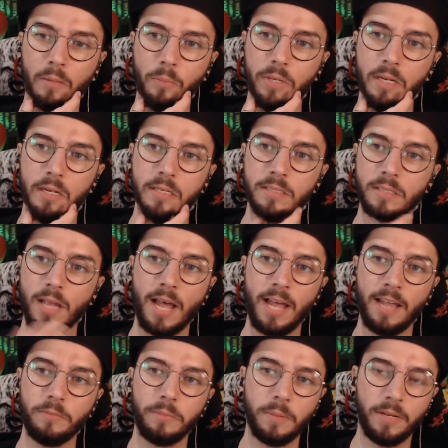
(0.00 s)
because
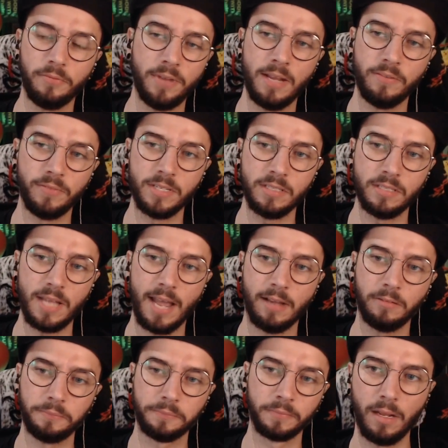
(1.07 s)
I'm a fan of this
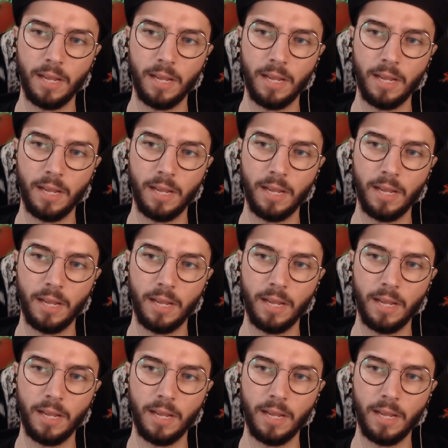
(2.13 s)
style.